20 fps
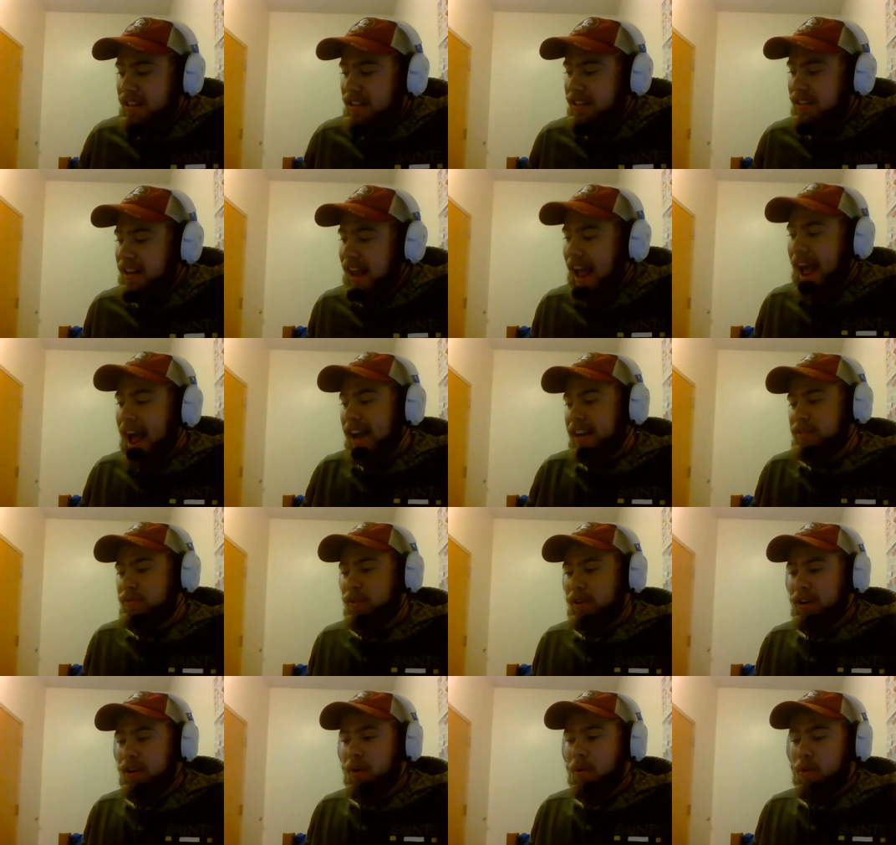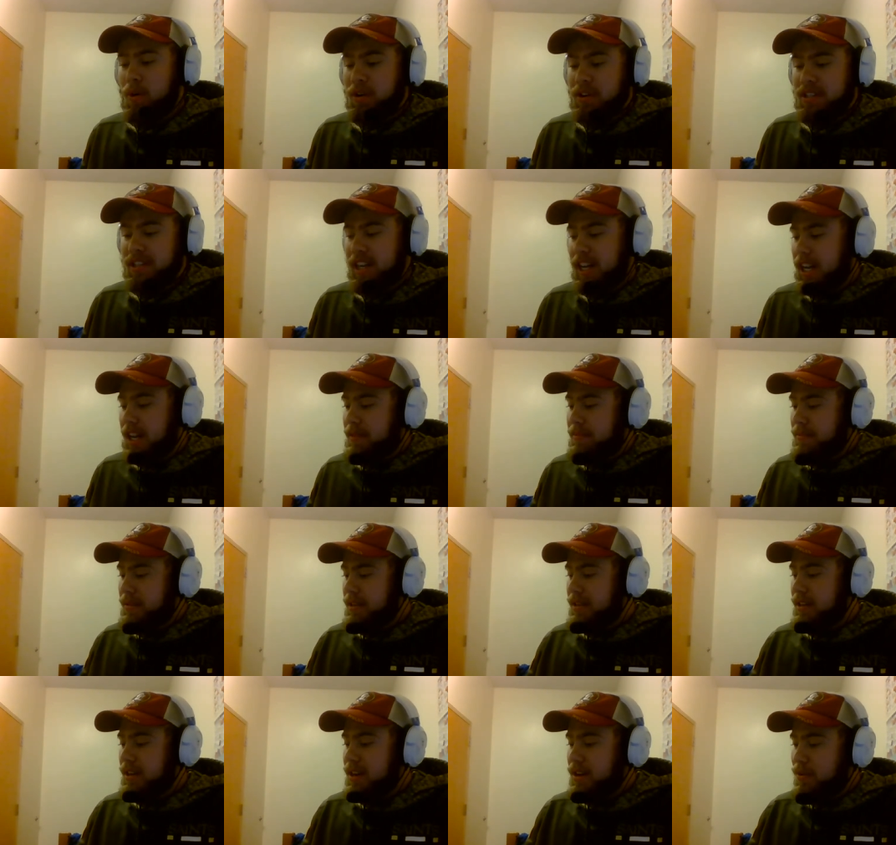Sacks, one of the worst
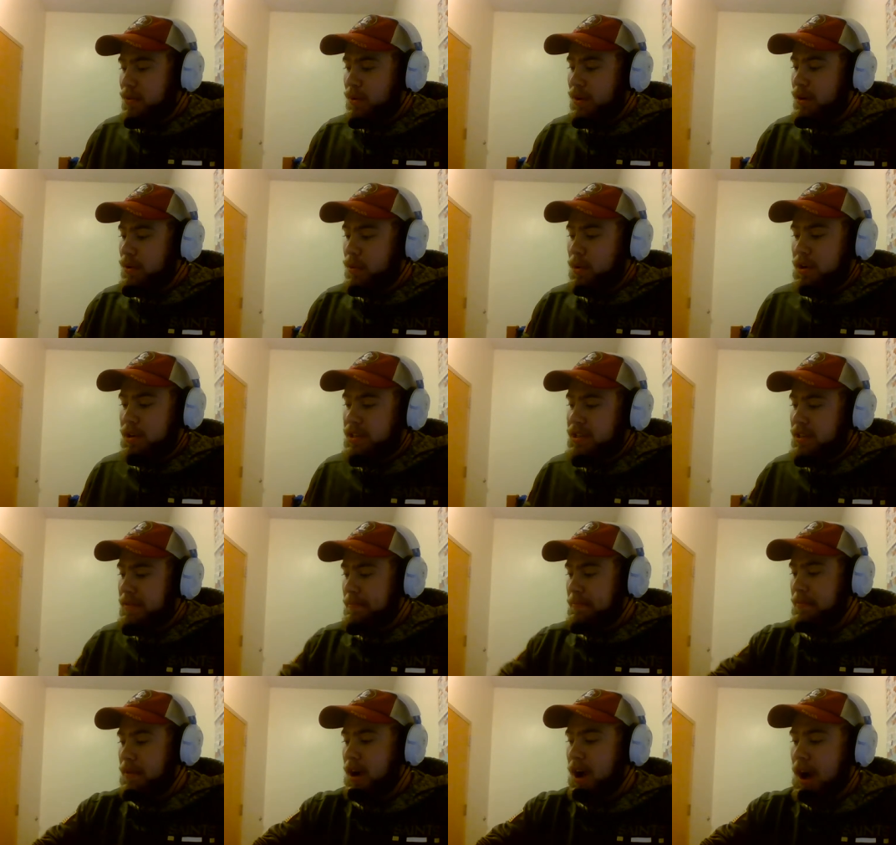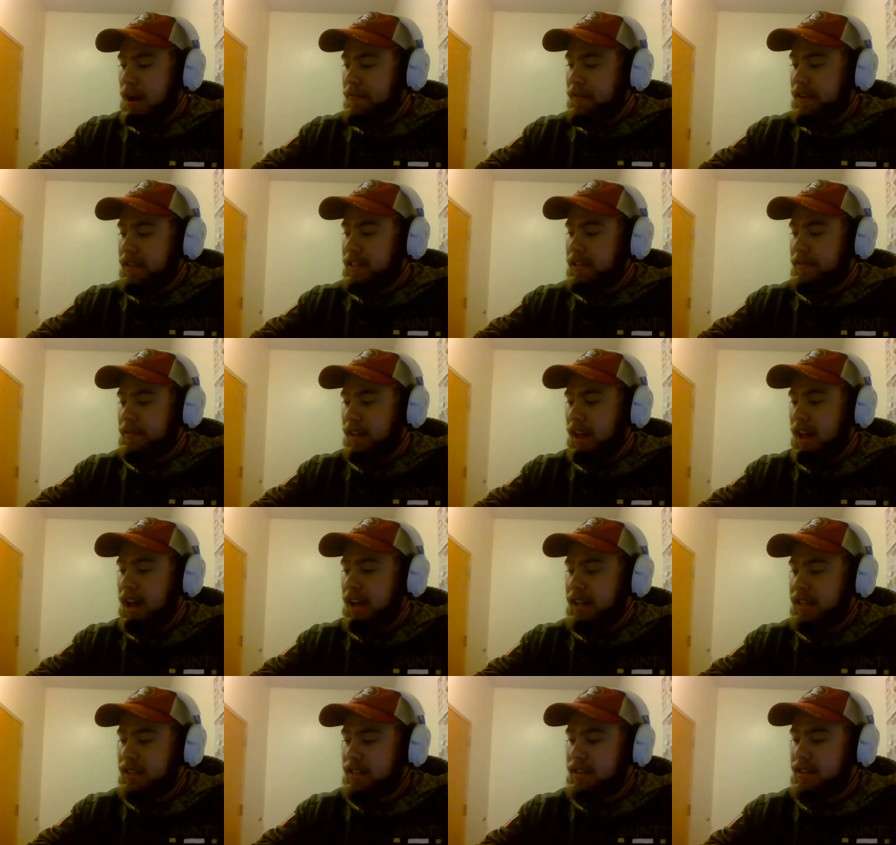teams, one of the worst offensive
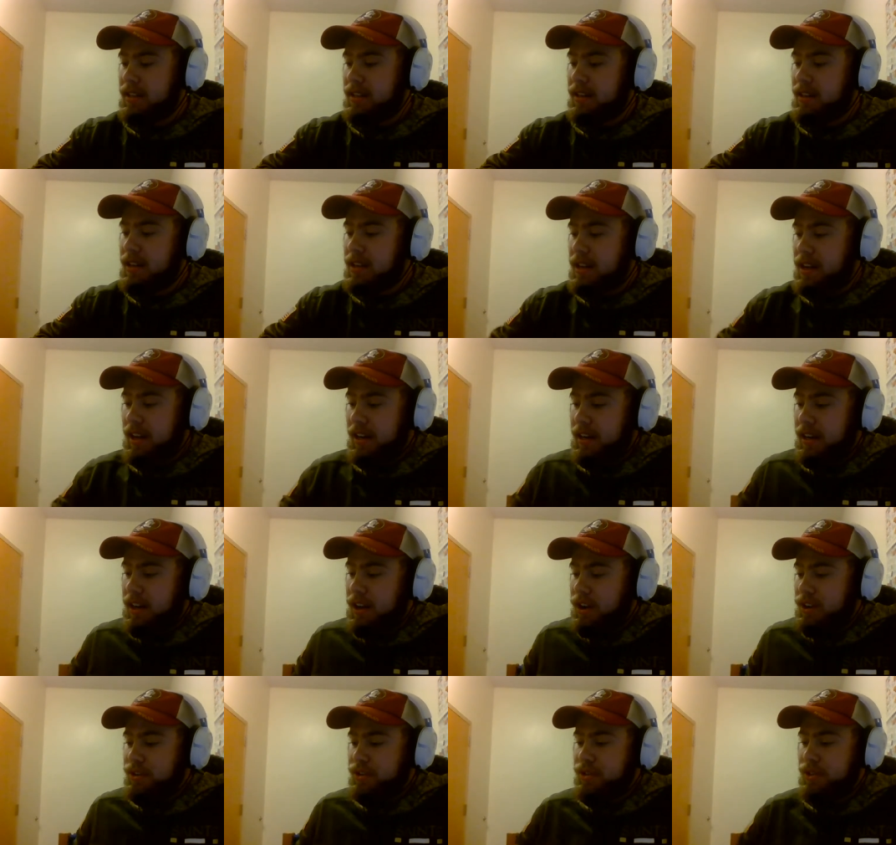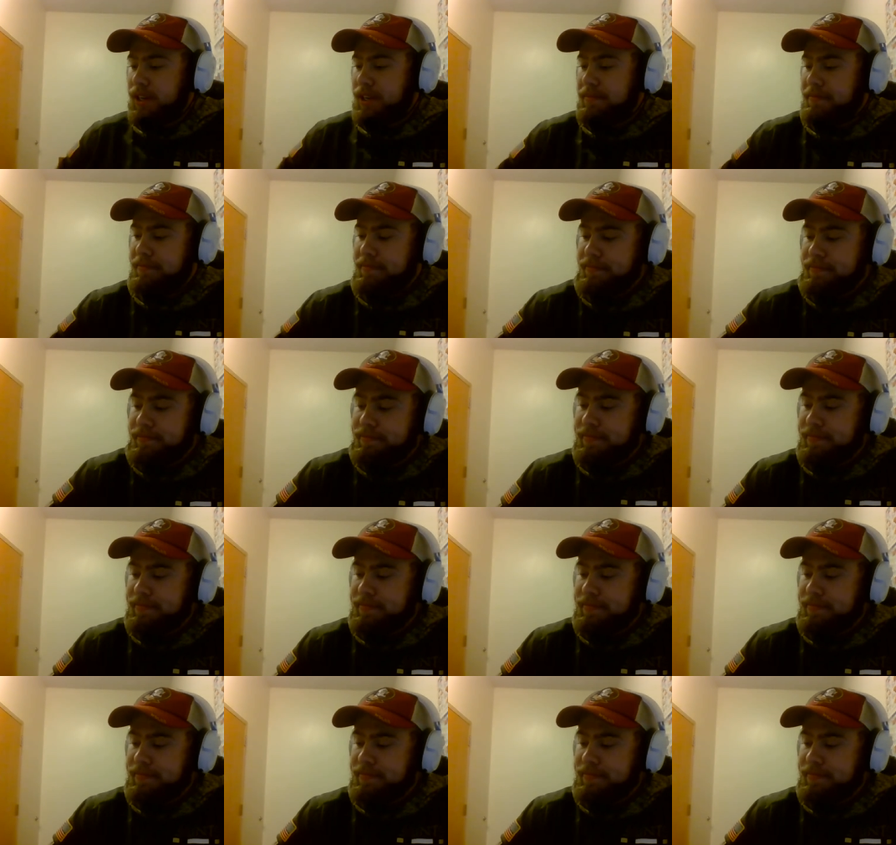lines in the country.